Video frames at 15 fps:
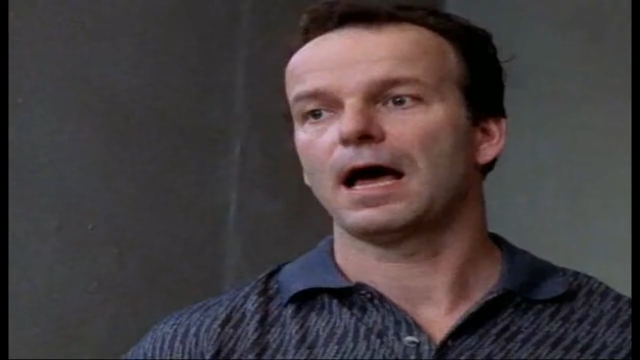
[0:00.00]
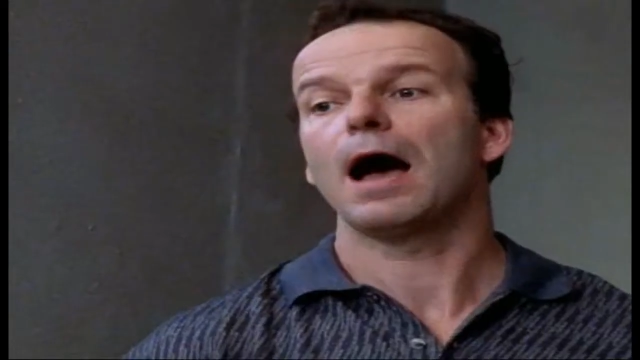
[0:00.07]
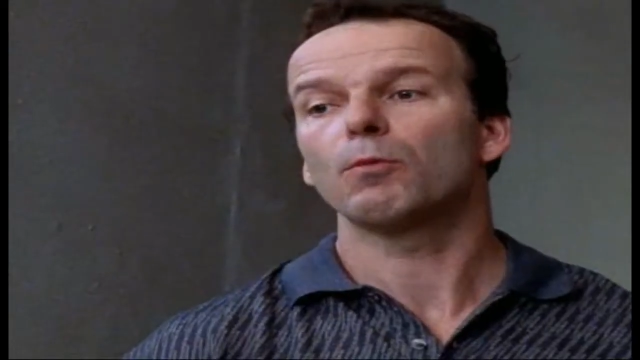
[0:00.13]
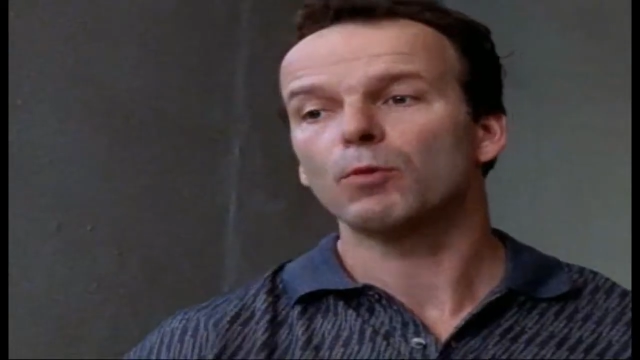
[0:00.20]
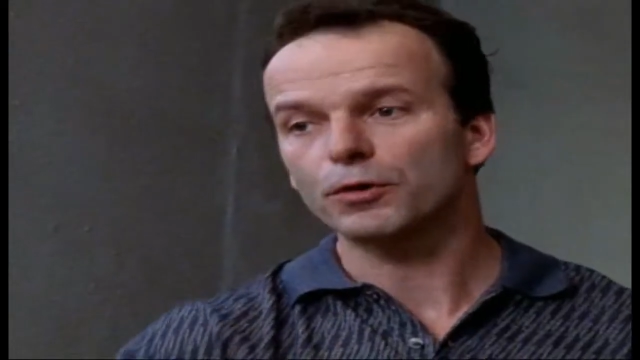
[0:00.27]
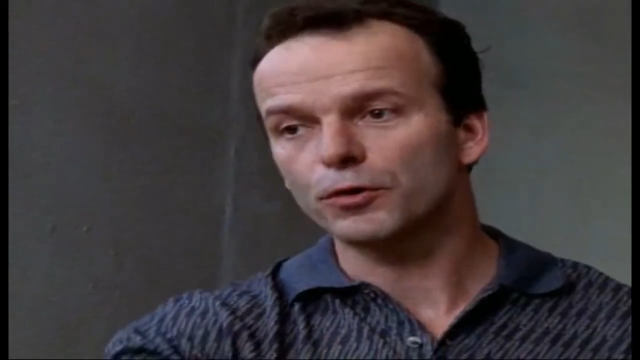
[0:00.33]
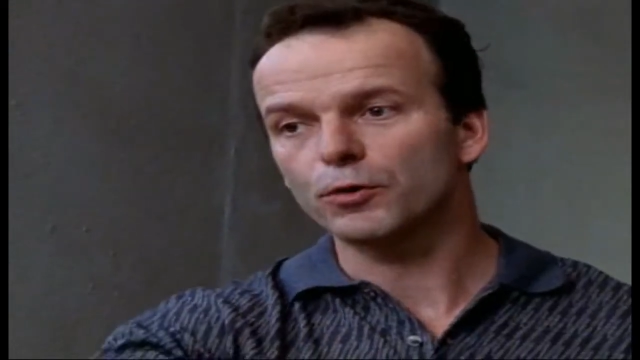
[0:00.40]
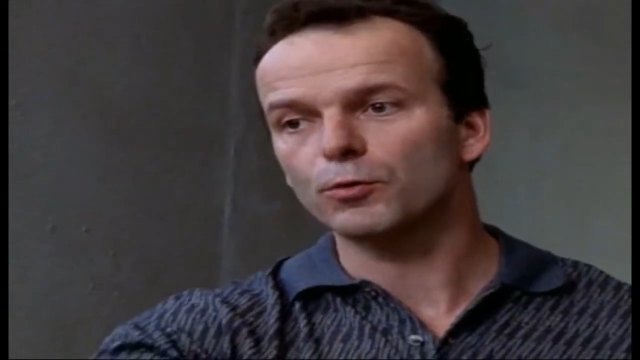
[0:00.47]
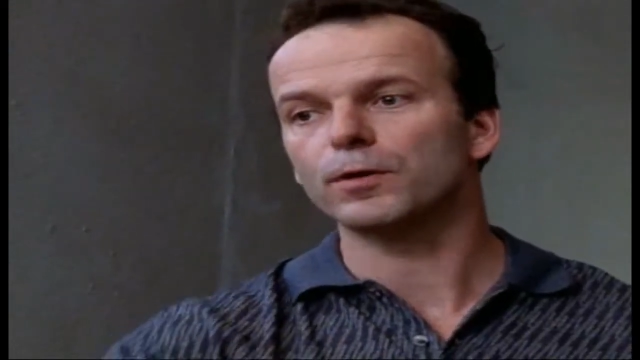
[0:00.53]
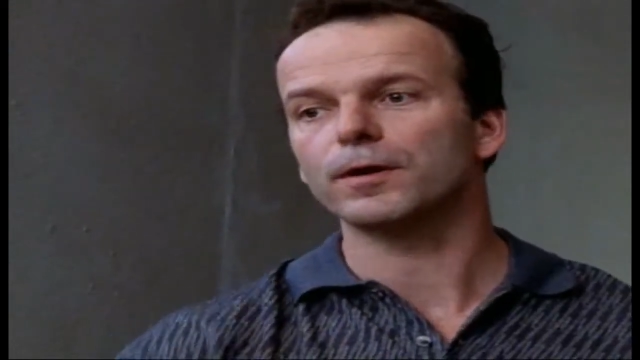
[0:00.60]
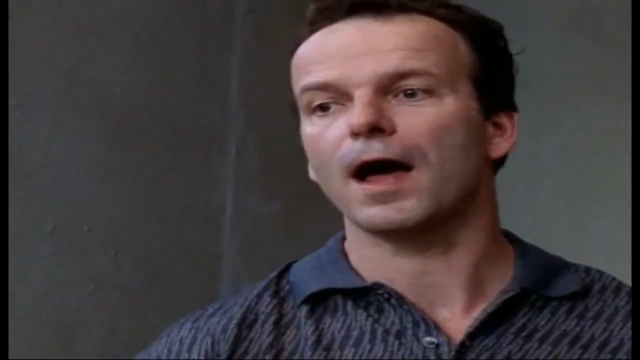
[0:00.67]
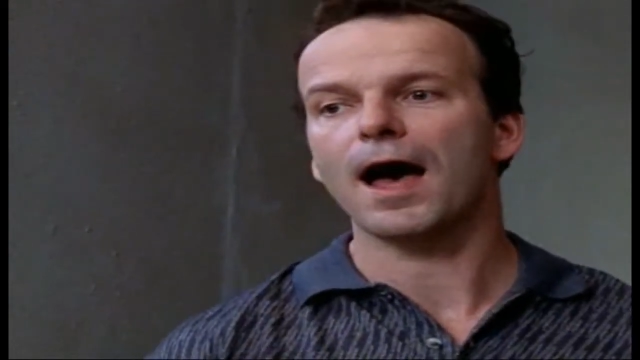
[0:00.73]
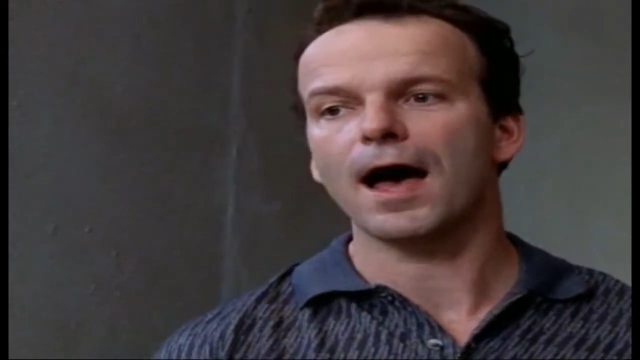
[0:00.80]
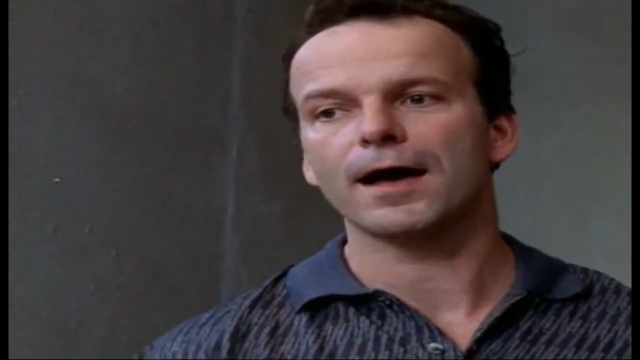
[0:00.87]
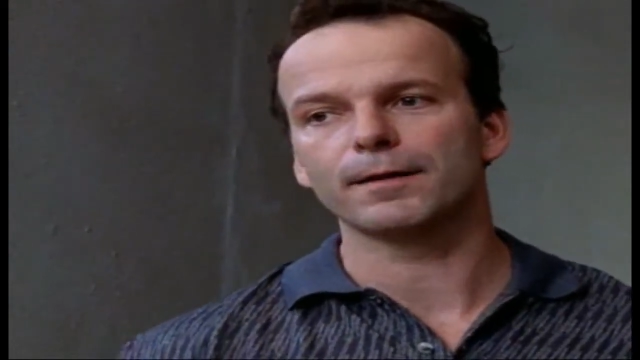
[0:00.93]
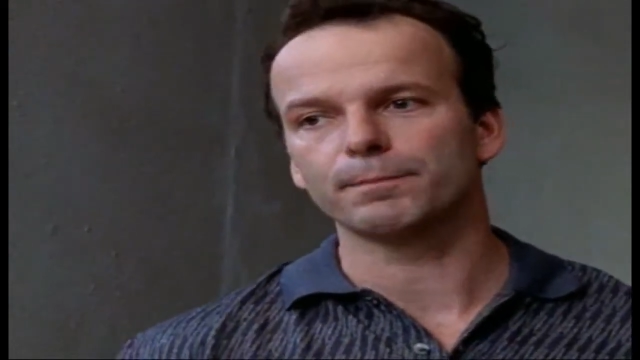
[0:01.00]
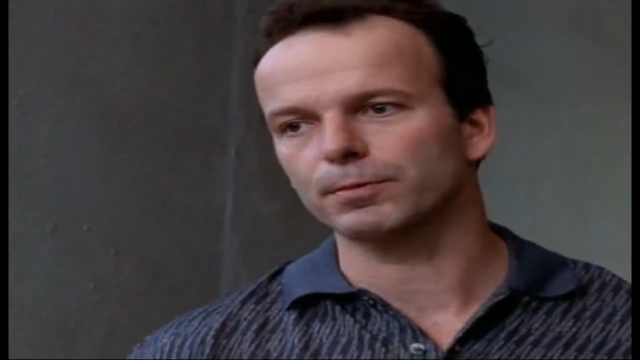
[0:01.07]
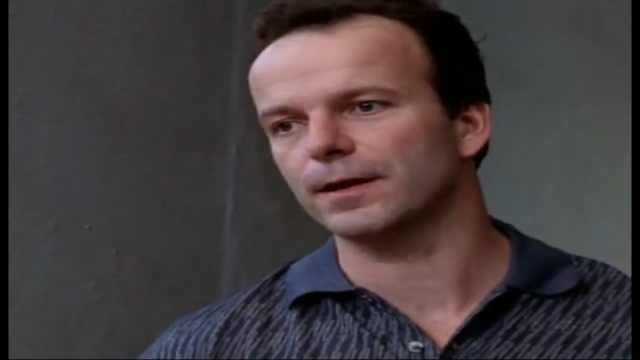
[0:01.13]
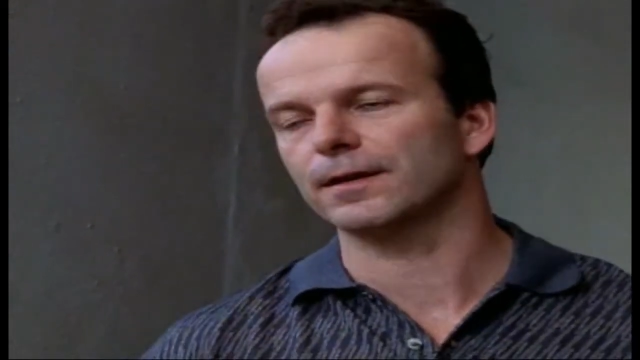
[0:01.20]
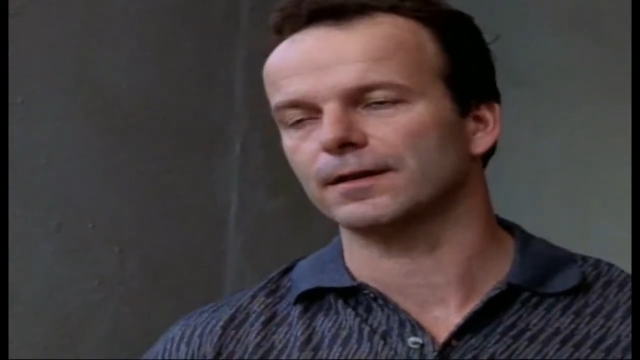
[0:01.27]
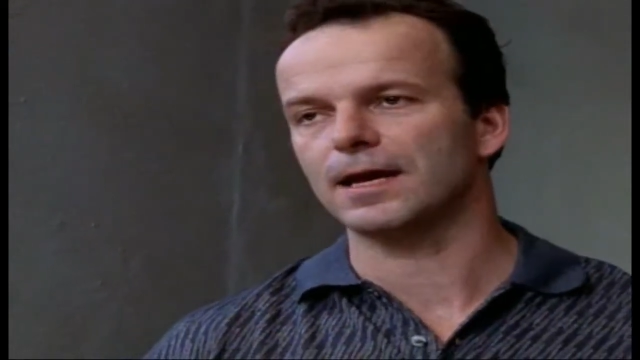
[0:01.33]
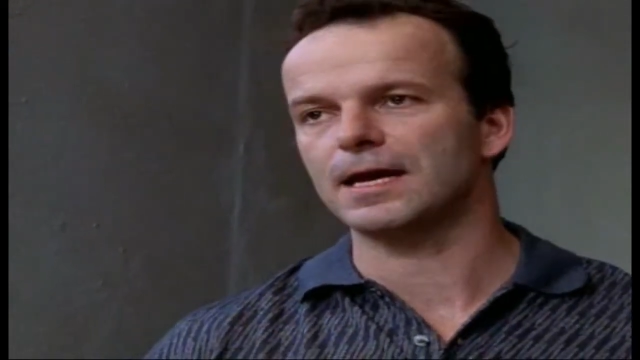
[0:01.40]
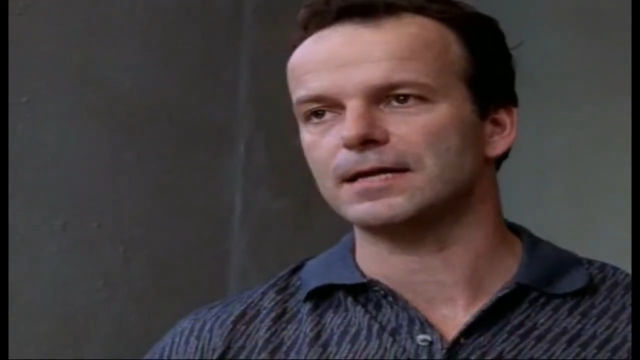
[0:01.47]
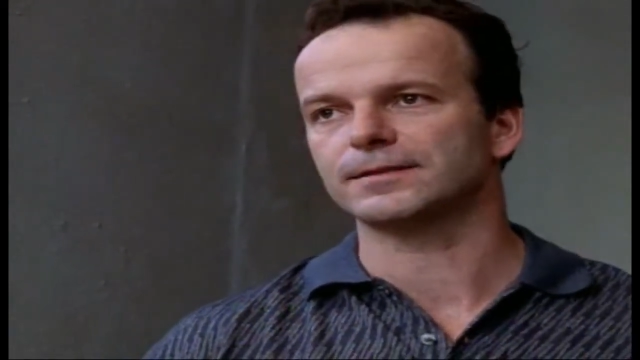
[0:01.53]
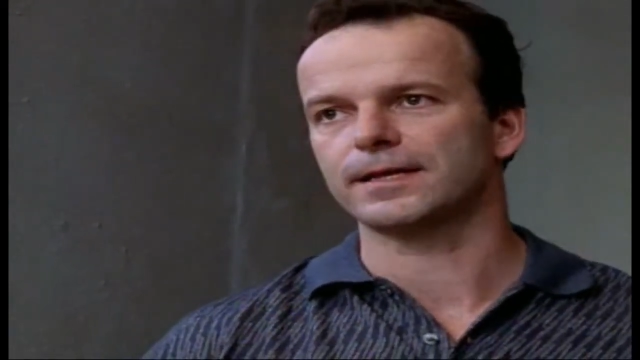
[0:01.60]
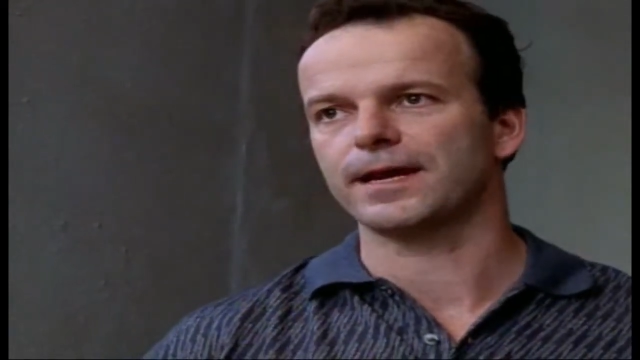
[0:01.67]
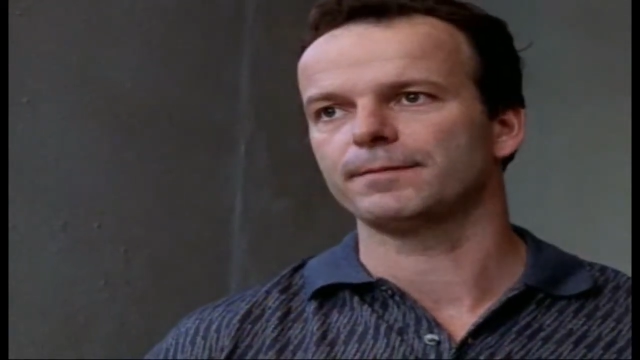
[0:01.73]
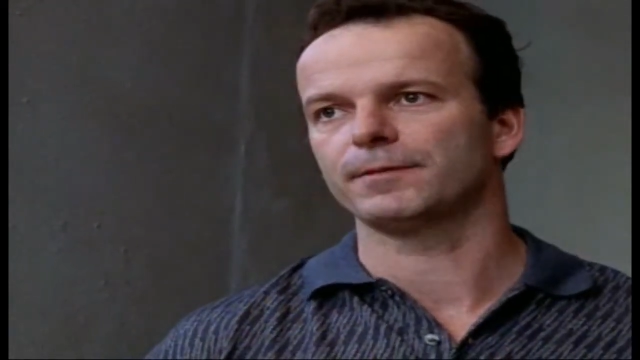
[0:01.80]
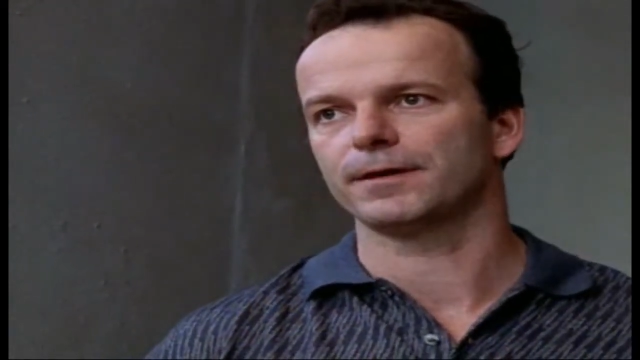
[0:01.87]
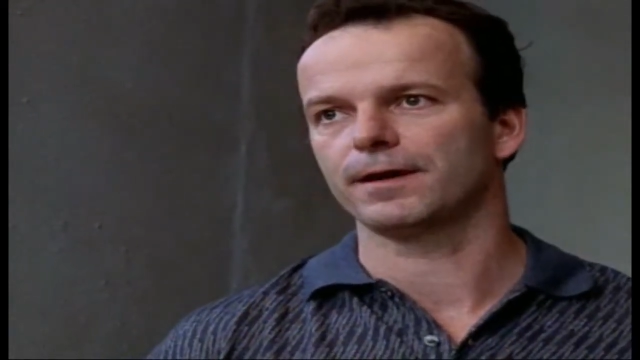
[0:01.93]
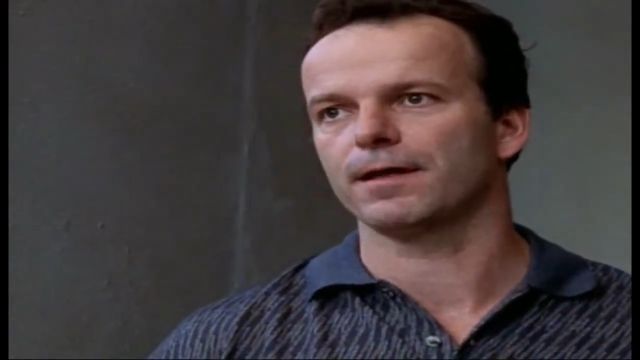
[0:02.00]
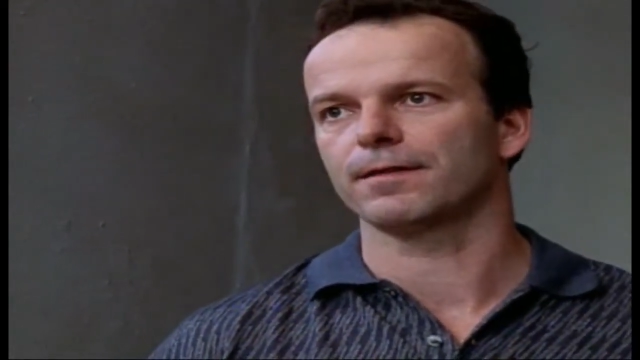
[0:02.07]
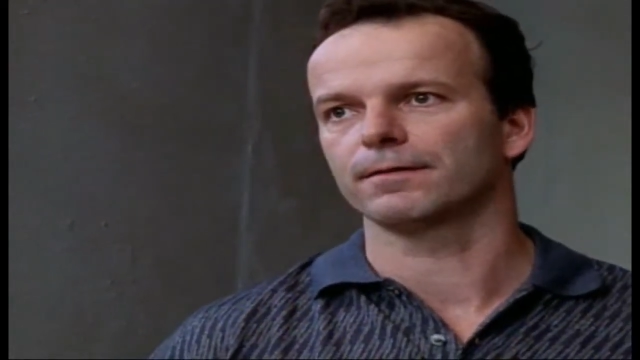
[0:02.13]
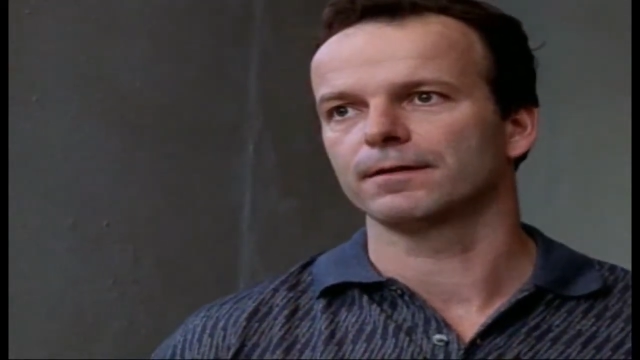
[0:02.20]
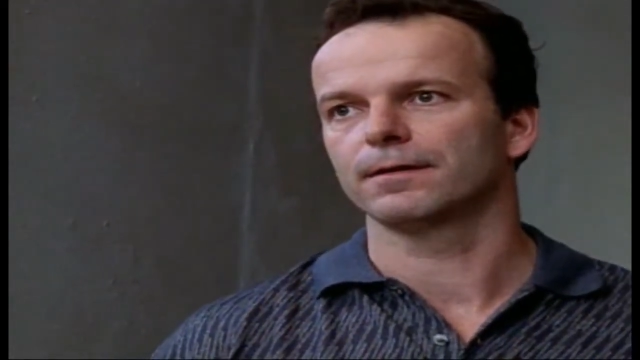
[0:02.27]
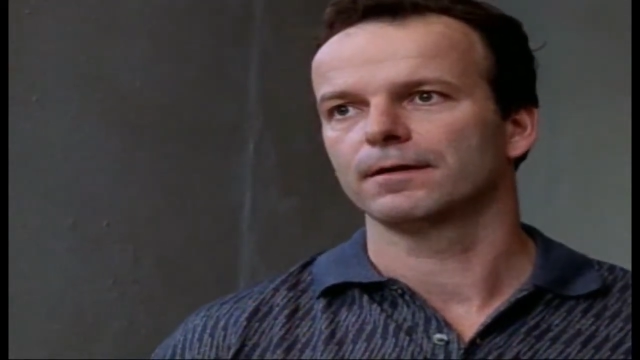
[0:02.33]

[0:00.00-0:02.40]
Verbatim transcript: I want you and I to play the last game together.